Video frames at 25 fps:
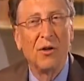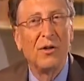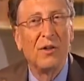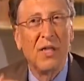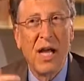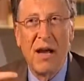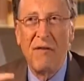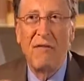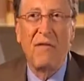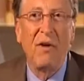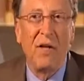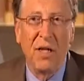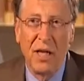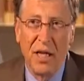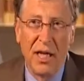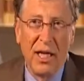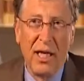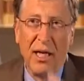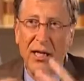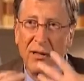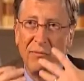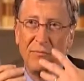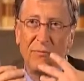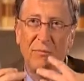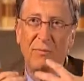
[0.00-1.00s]
are
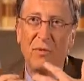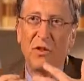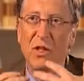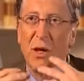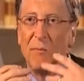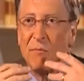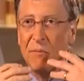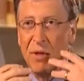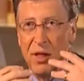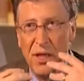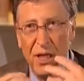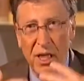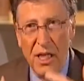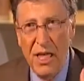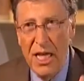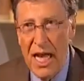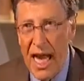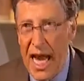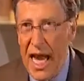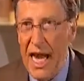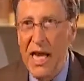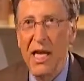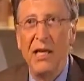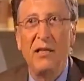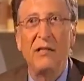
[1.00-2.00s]
definitely something
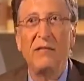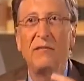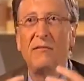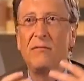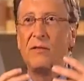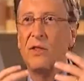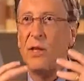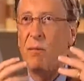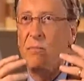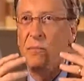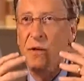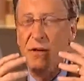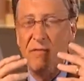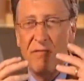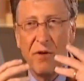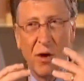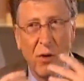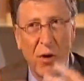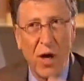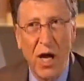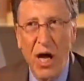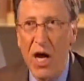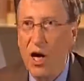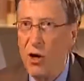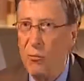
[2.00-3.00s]
innate,
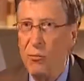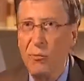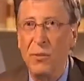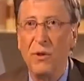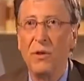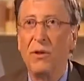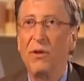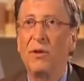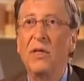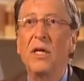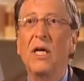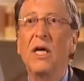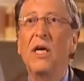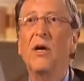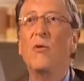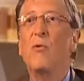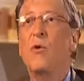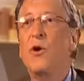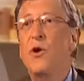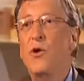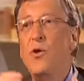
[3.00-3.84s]
something very helpful.